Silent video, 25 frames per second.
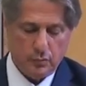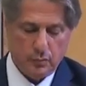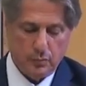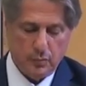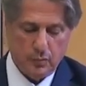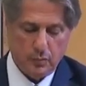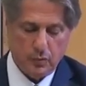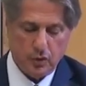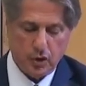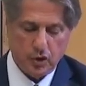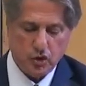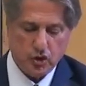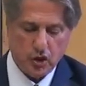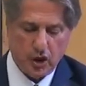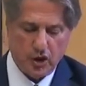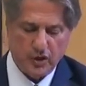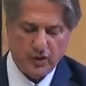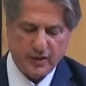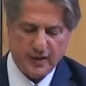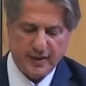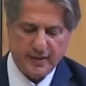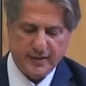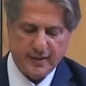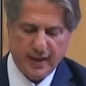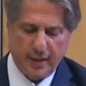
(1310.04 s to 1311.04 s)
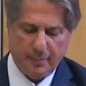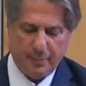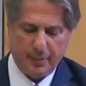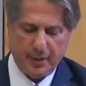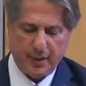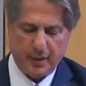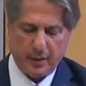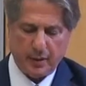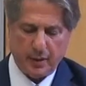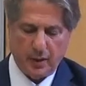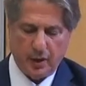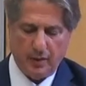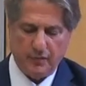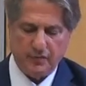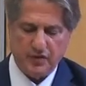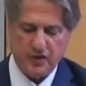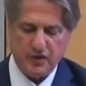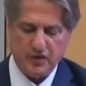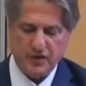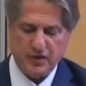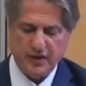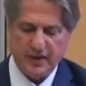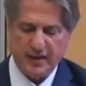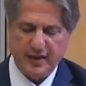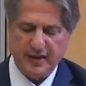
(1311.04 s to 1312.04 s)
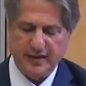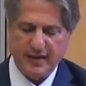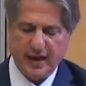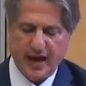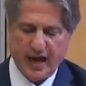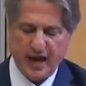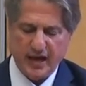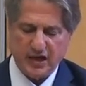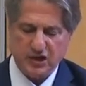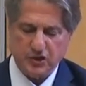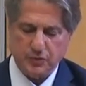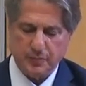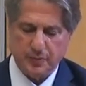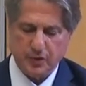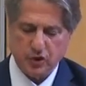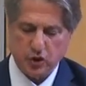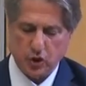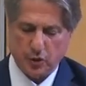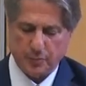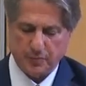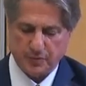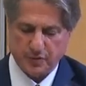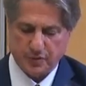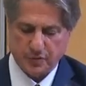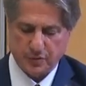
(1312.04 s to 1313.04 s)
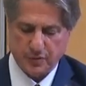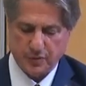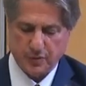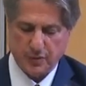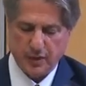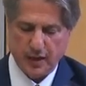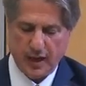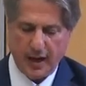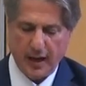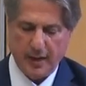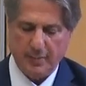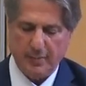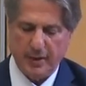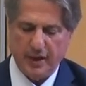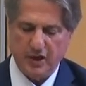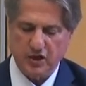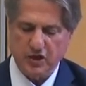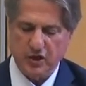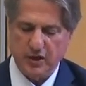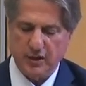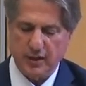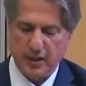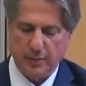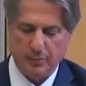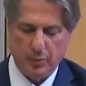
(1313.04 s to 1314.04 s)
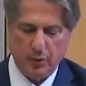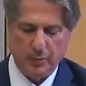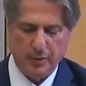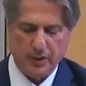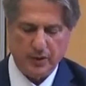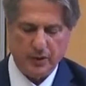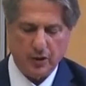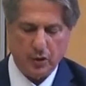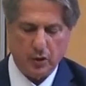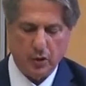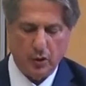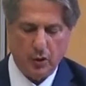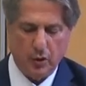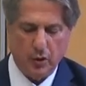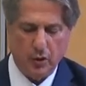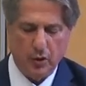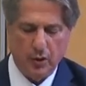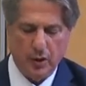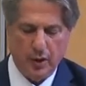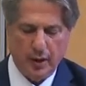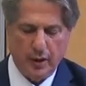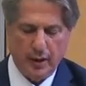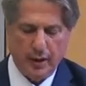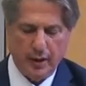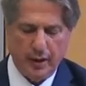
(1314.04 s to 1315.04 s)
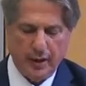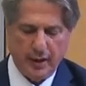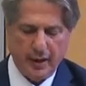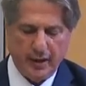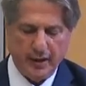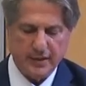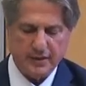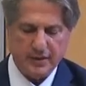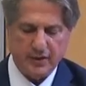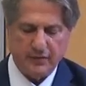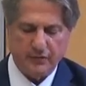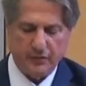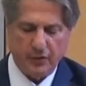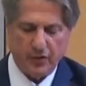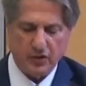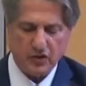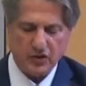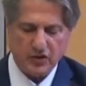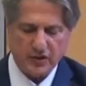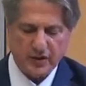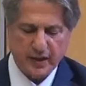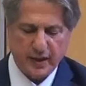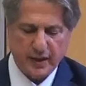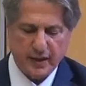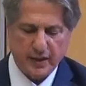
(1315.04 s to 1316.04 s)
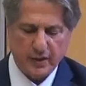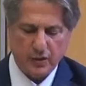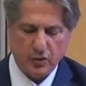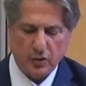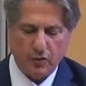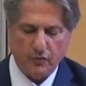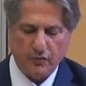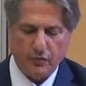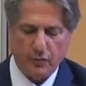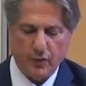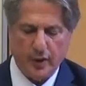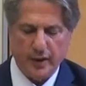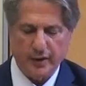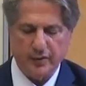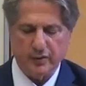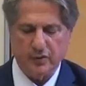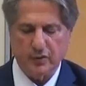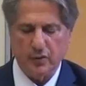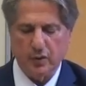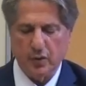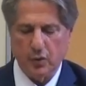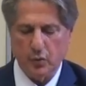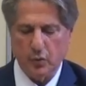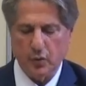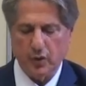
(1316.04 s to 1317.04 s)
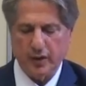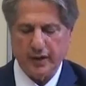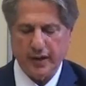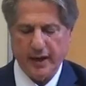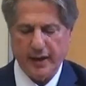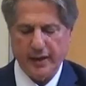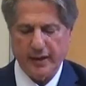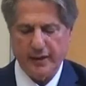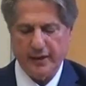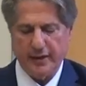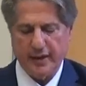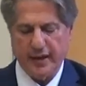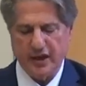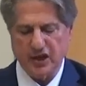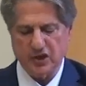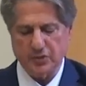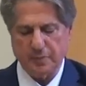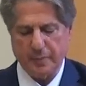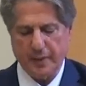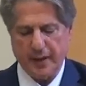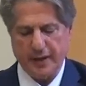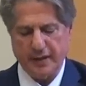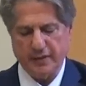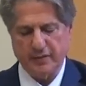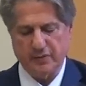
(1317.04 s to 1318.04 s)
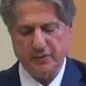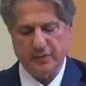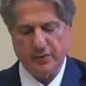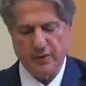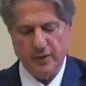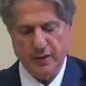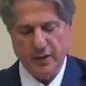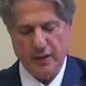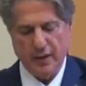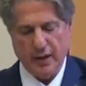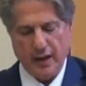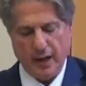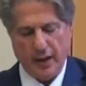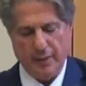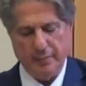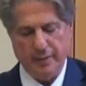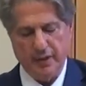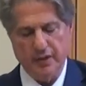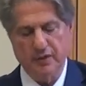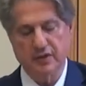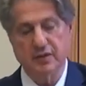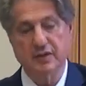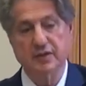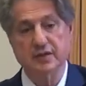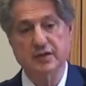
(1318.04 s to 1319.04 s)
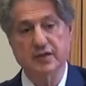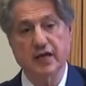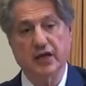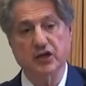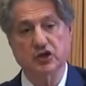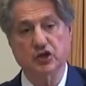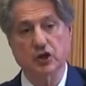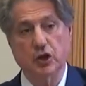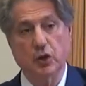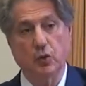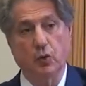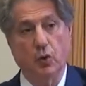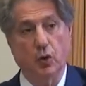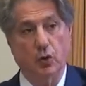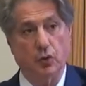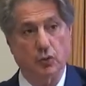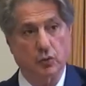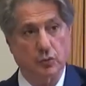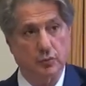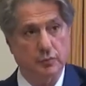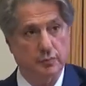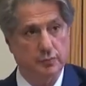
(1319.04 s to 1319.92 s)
the joint kidnapping of the Syrian archbishops I mentioned a moment ago, is a foretaste of what we can expect amid such a war.